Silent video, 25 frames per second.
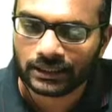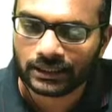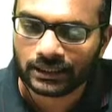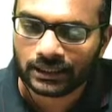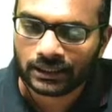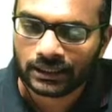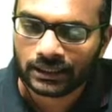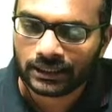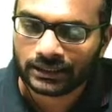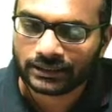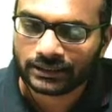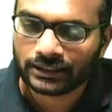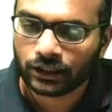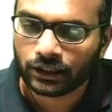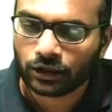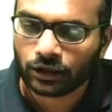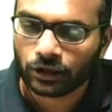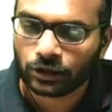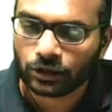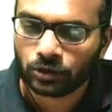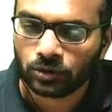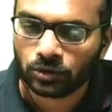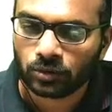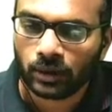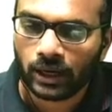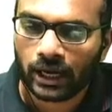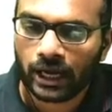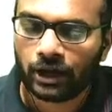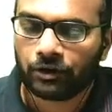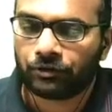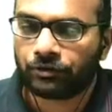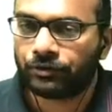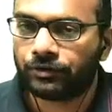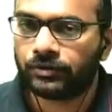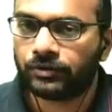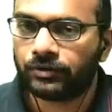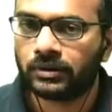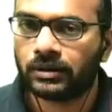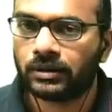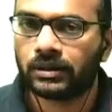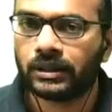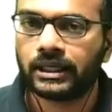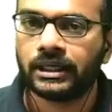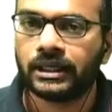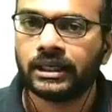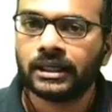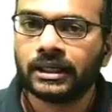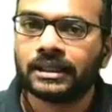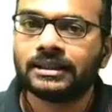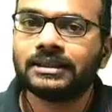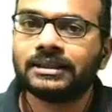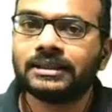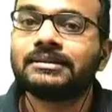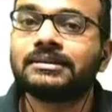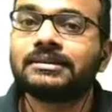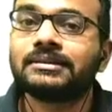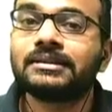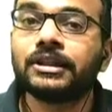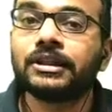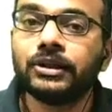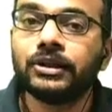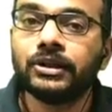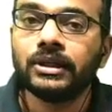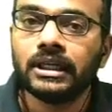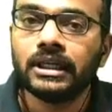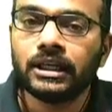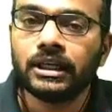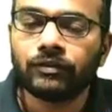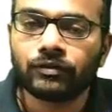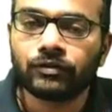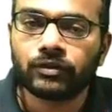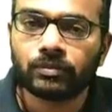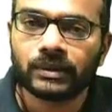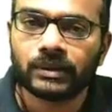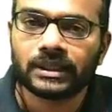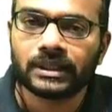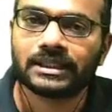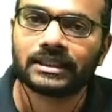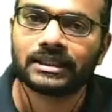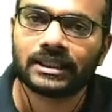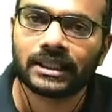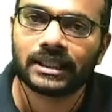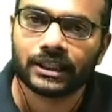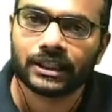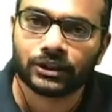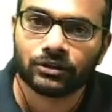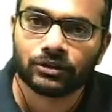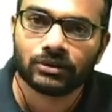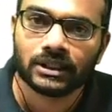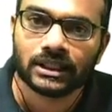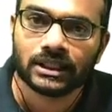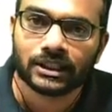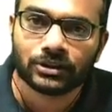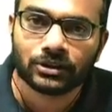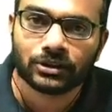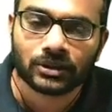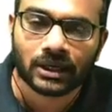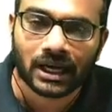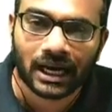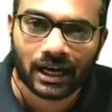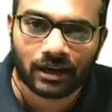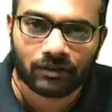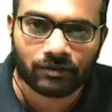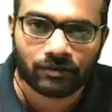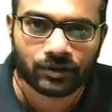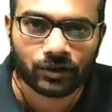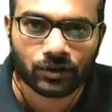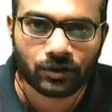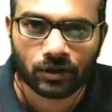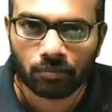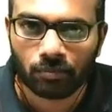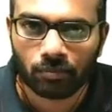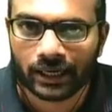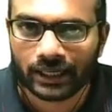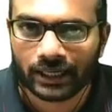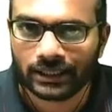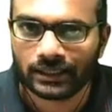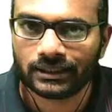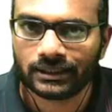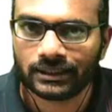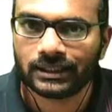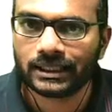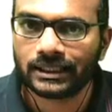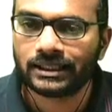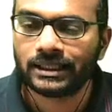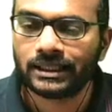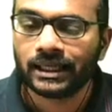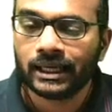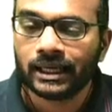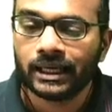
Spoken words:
is equal to f. Okay. This is the information that you need to have in your mind, that